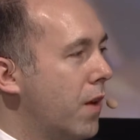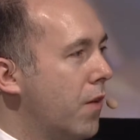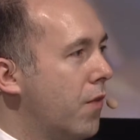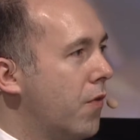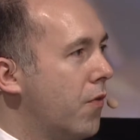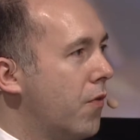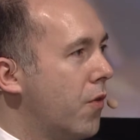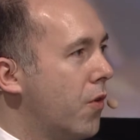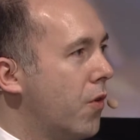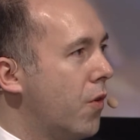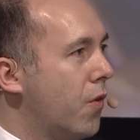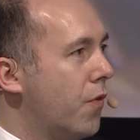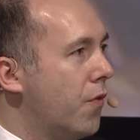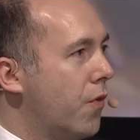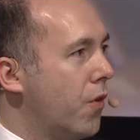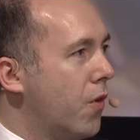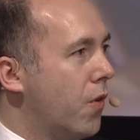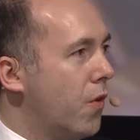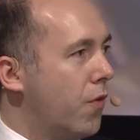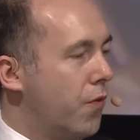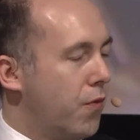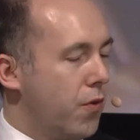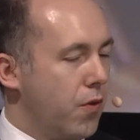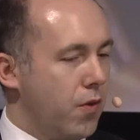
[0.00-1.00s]
for
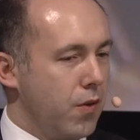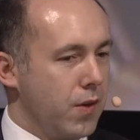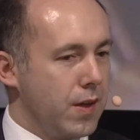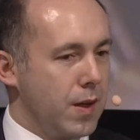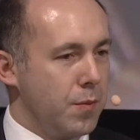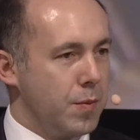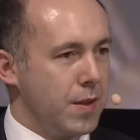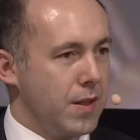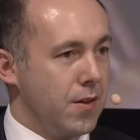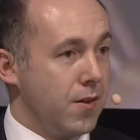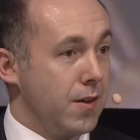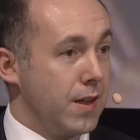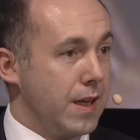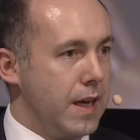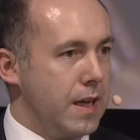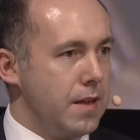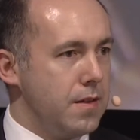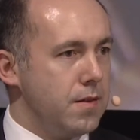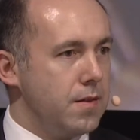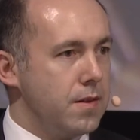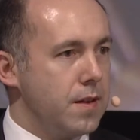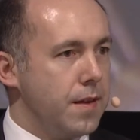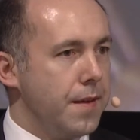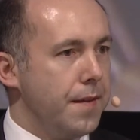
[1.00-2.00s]
capital
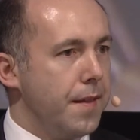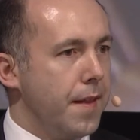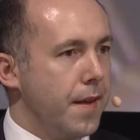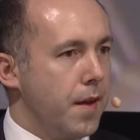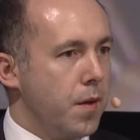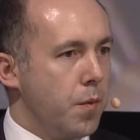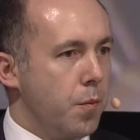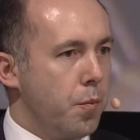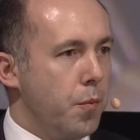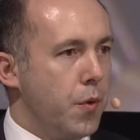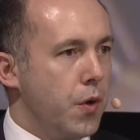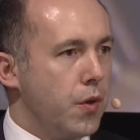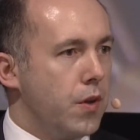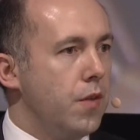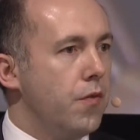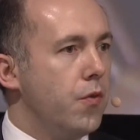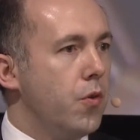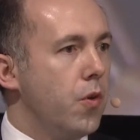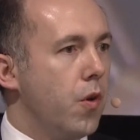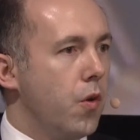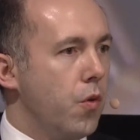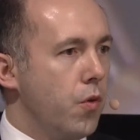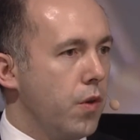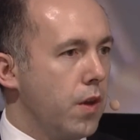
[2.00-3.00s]
gains, but
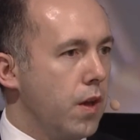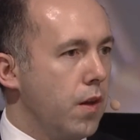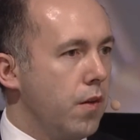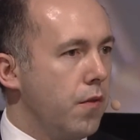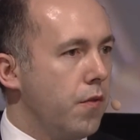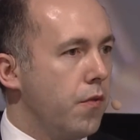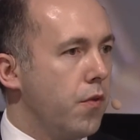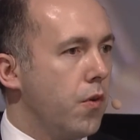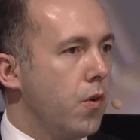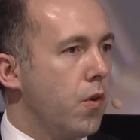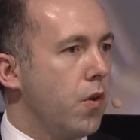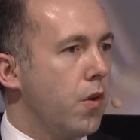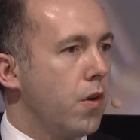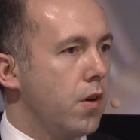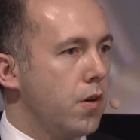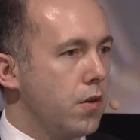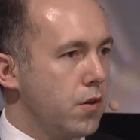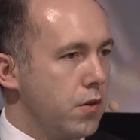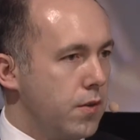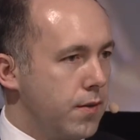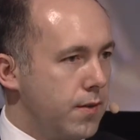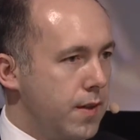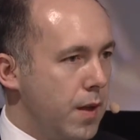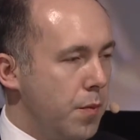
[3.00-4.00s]
if you're looking for
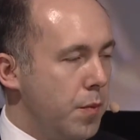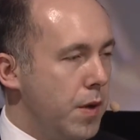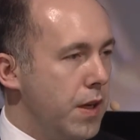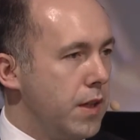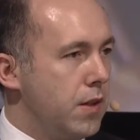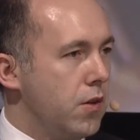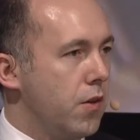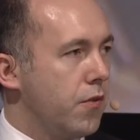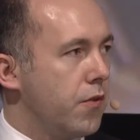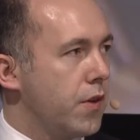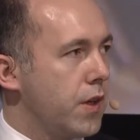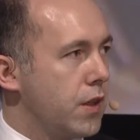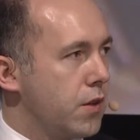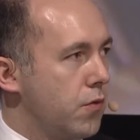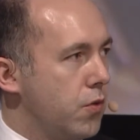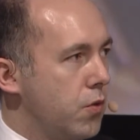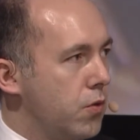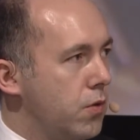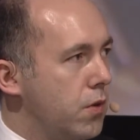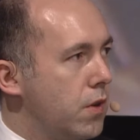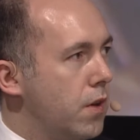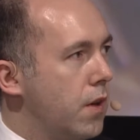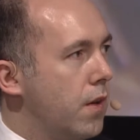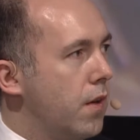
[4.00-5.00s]
stability of cash
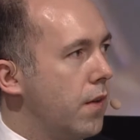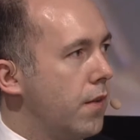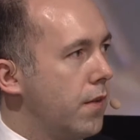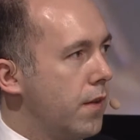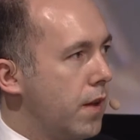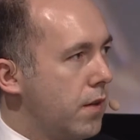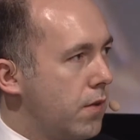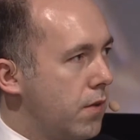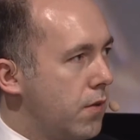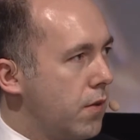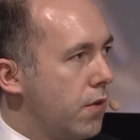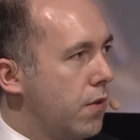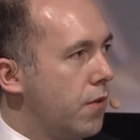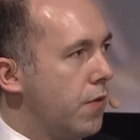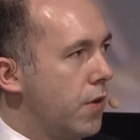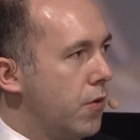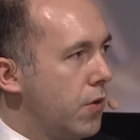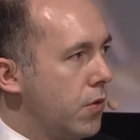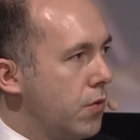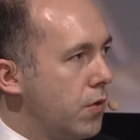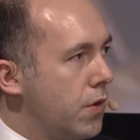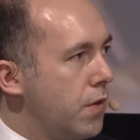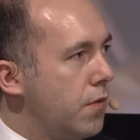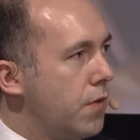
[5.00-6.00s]
flow, that's a
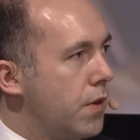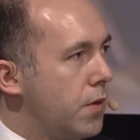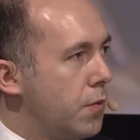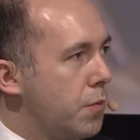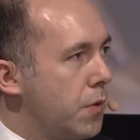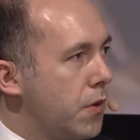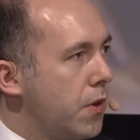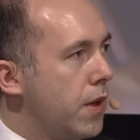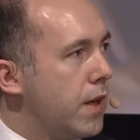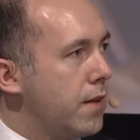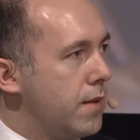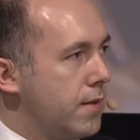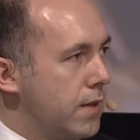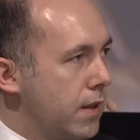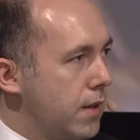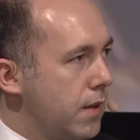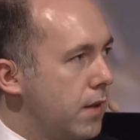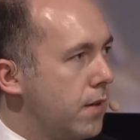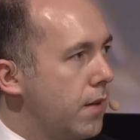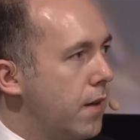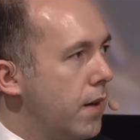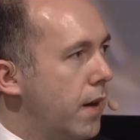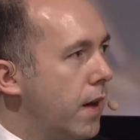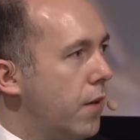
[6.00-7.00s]
very good investment, I
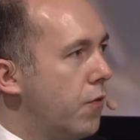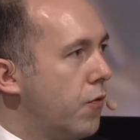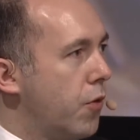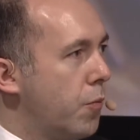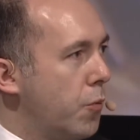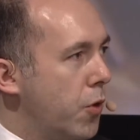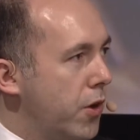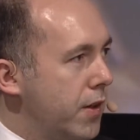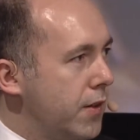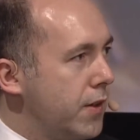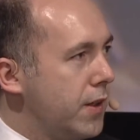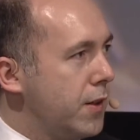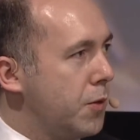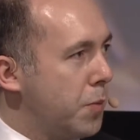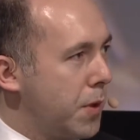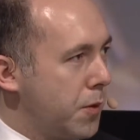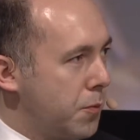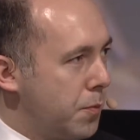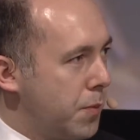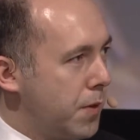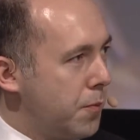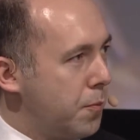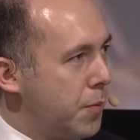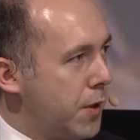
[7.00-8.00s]
think. And from a lending
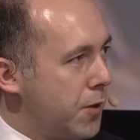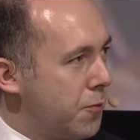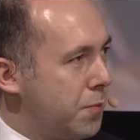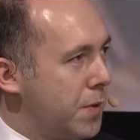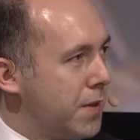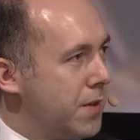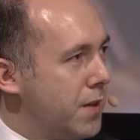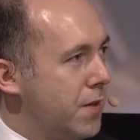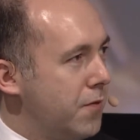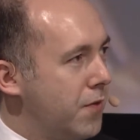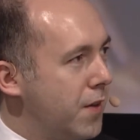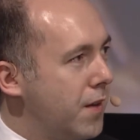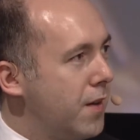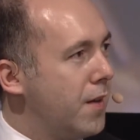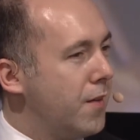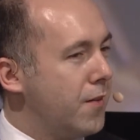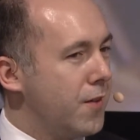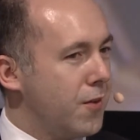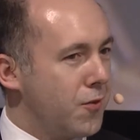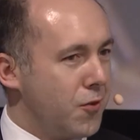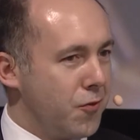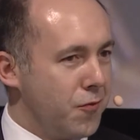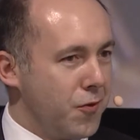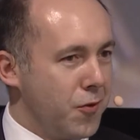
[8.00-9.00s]
perspective,
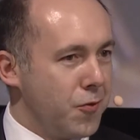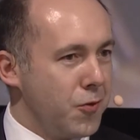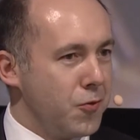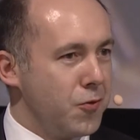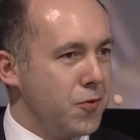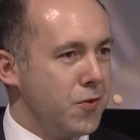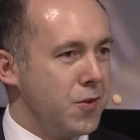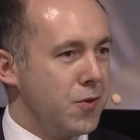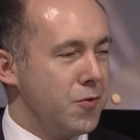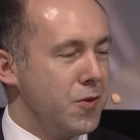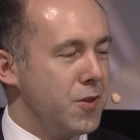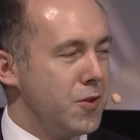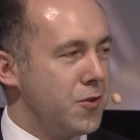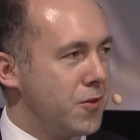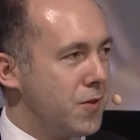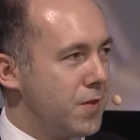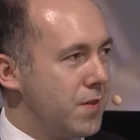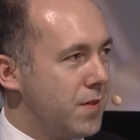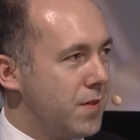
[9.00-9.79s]
that's a very good situation.